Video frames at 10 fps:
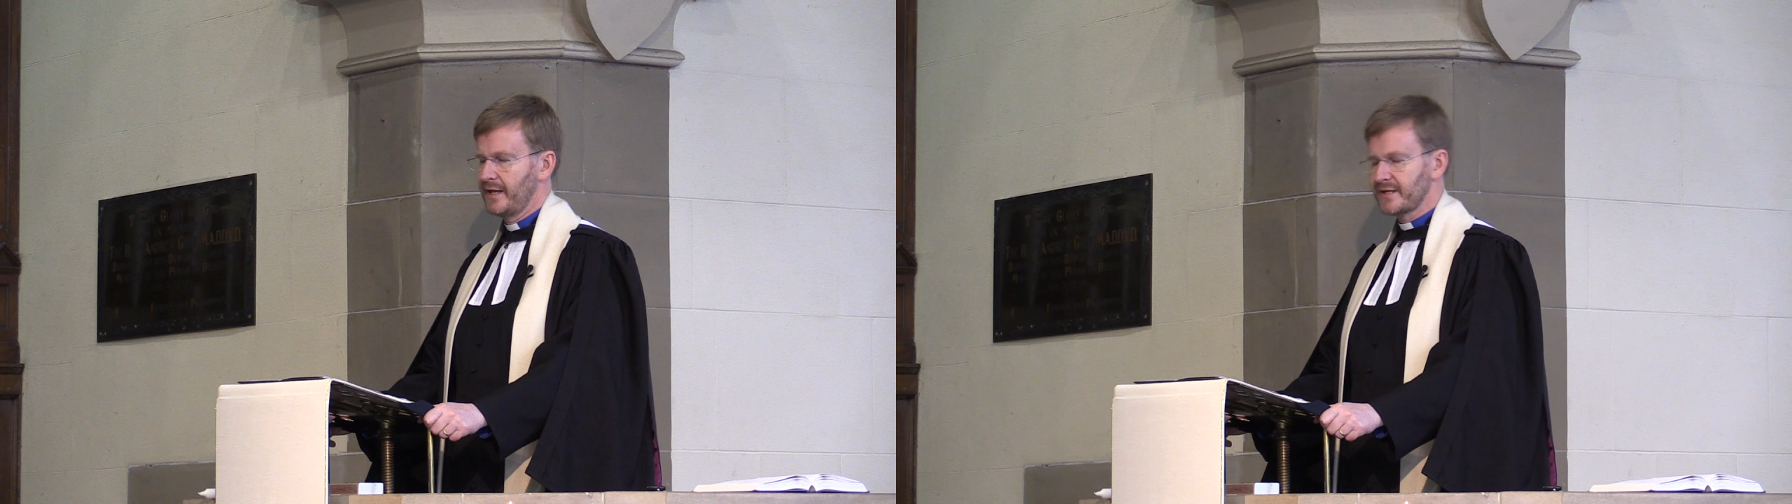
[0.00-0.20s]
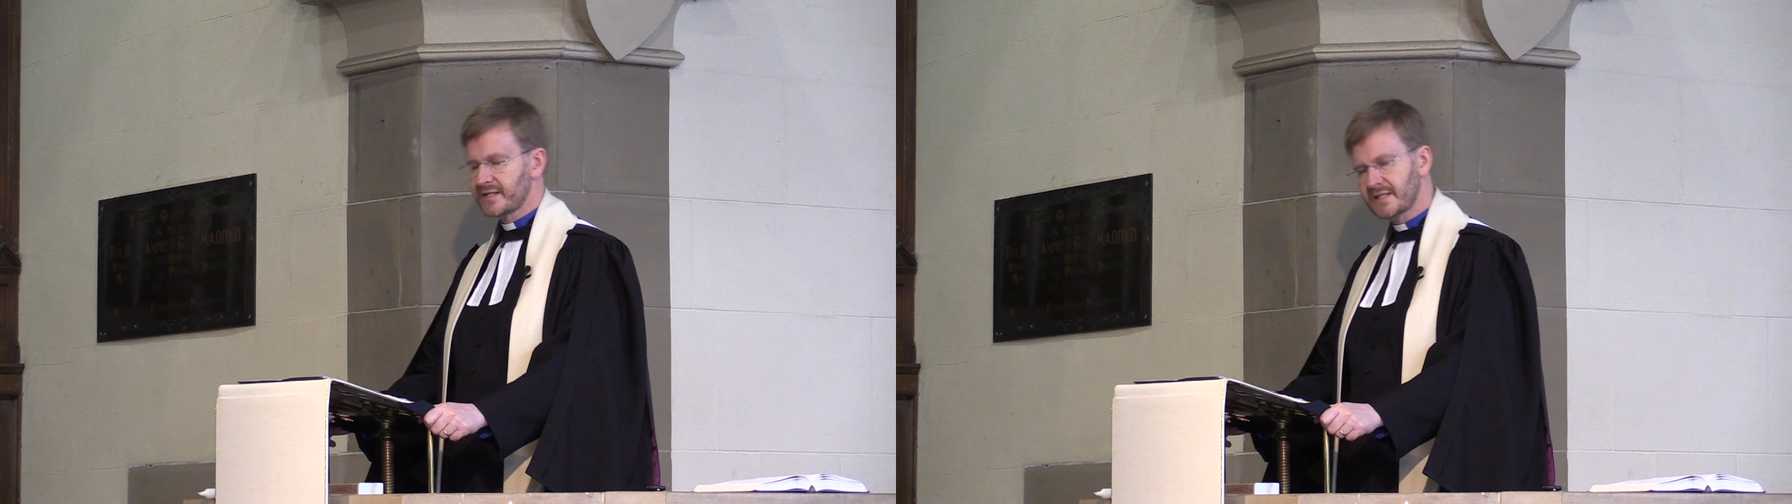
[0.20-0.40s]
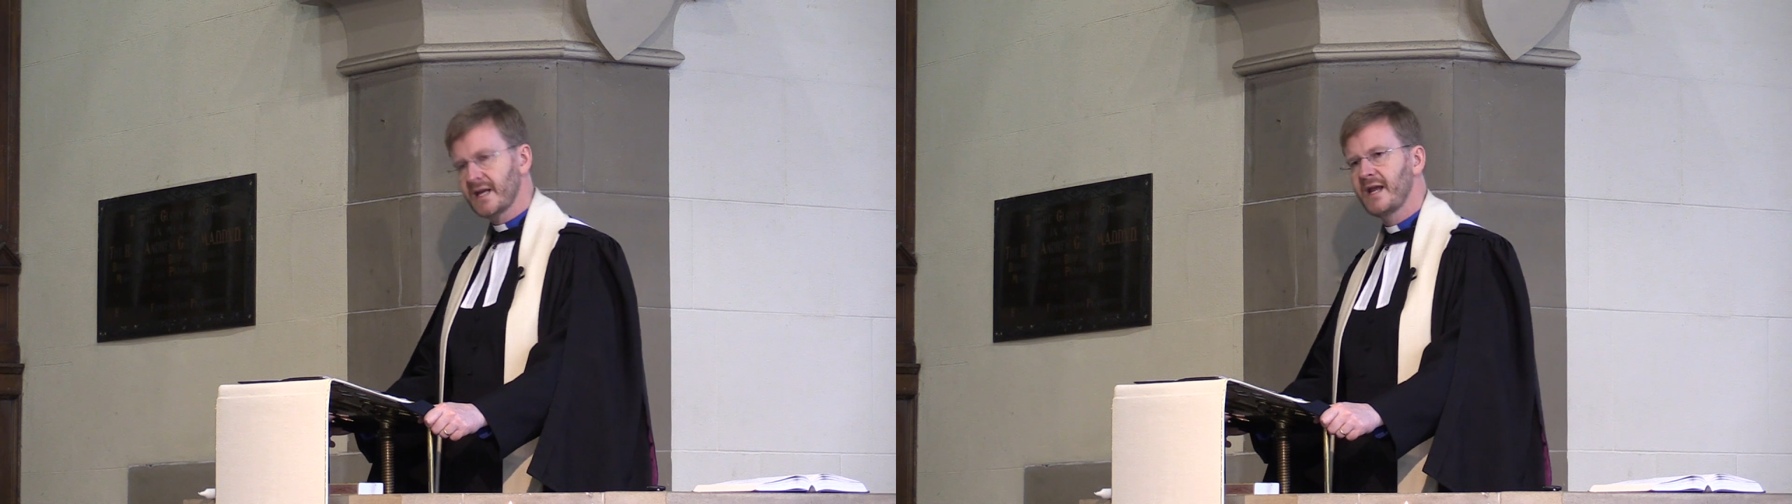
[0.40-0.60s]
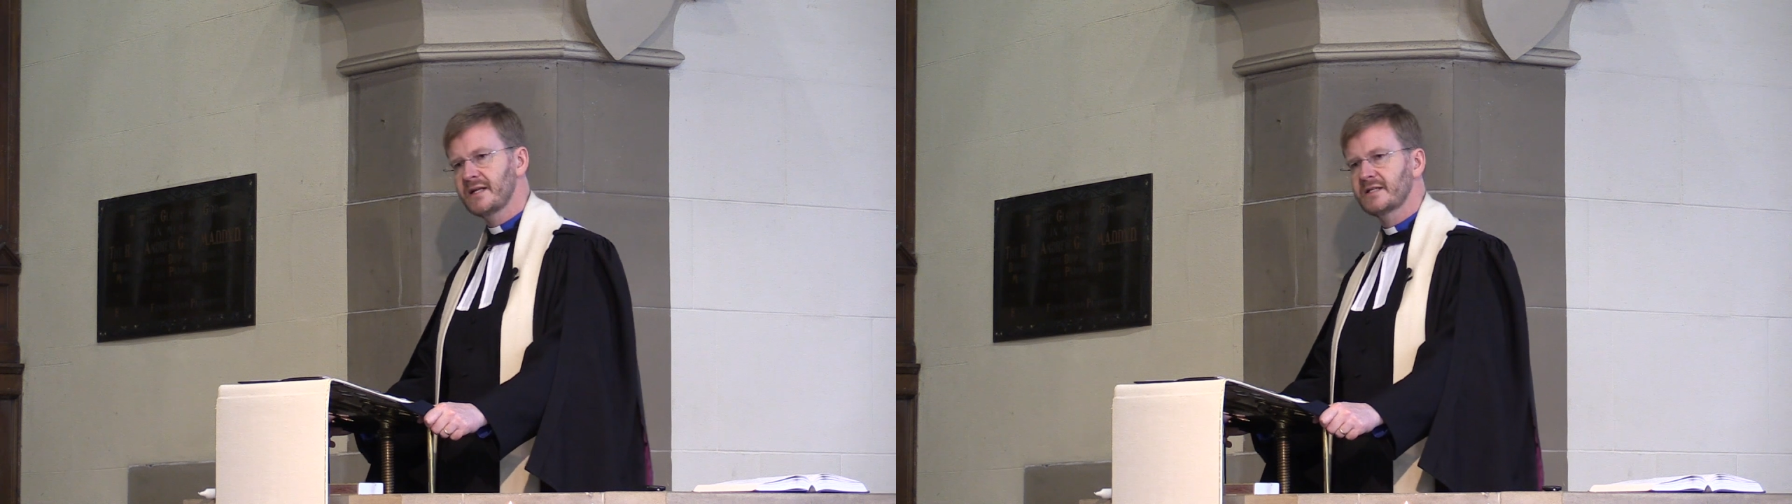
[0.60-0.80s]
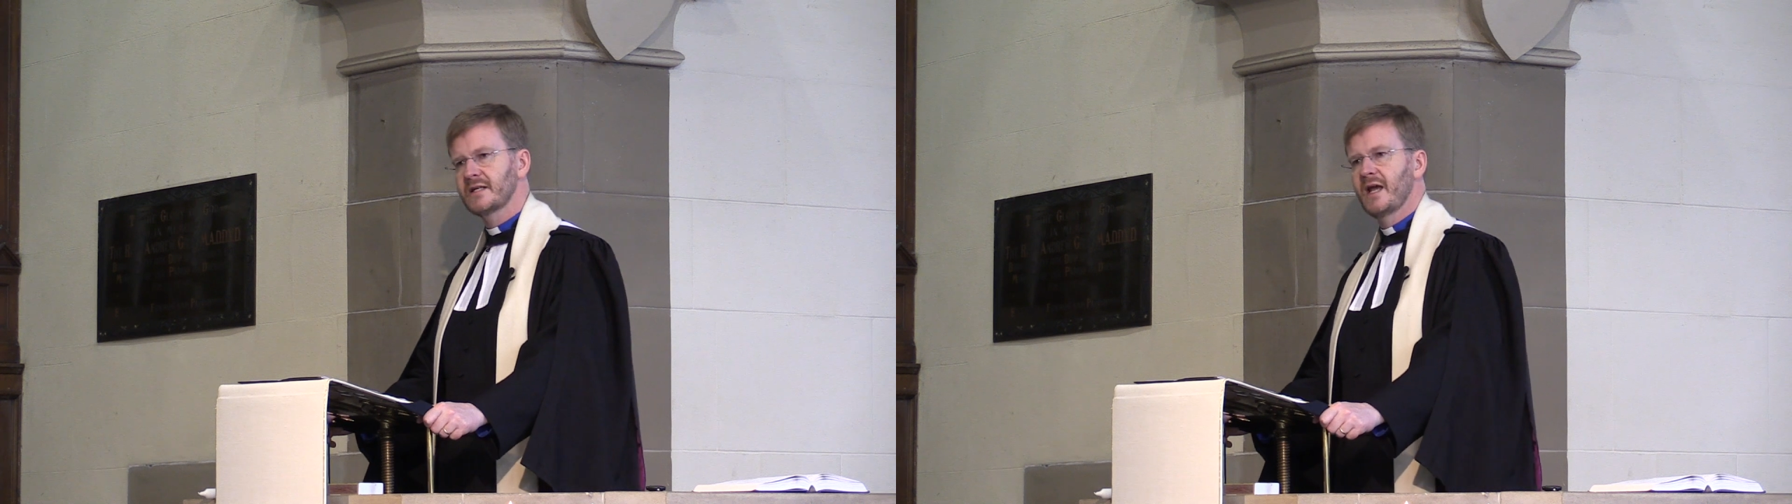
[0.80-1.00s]
The
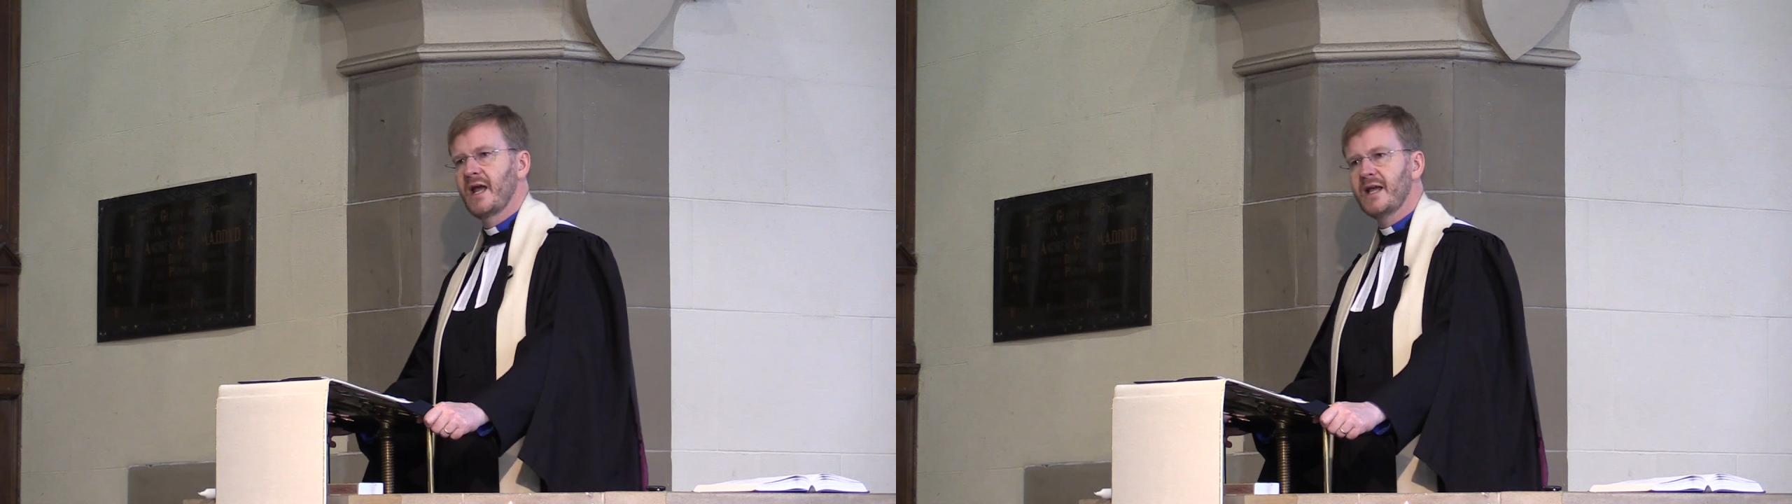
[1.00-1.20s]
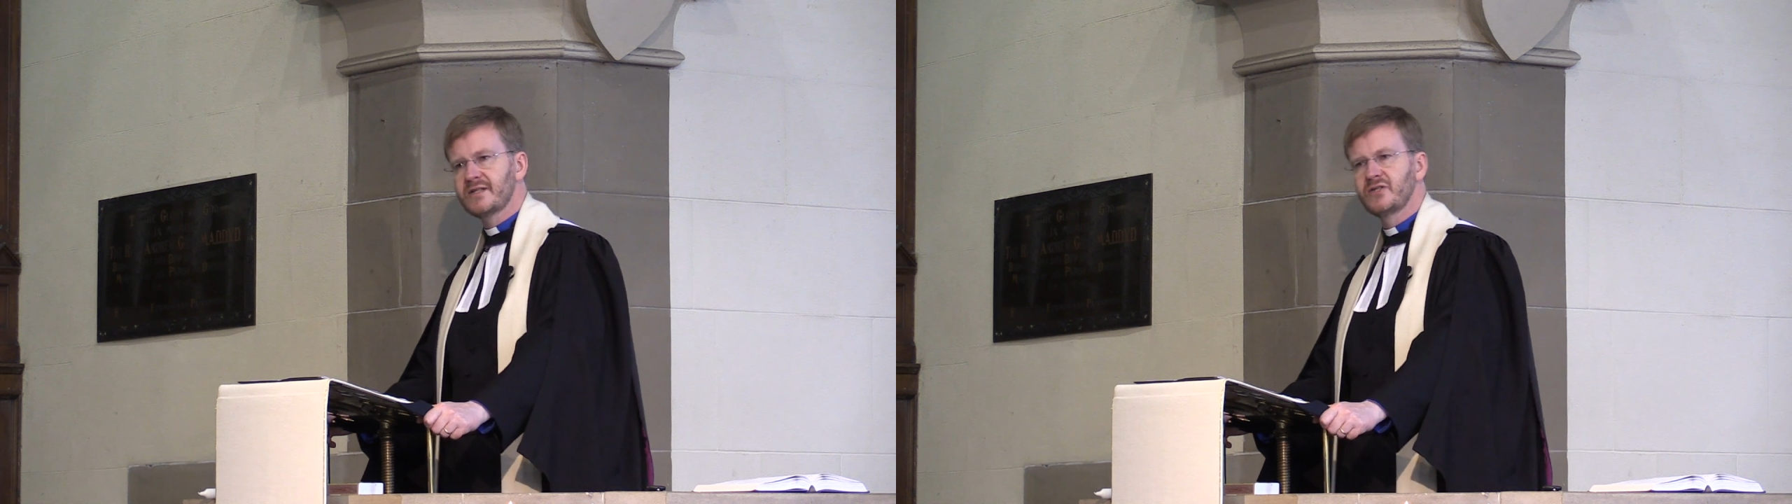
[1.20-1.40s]
state is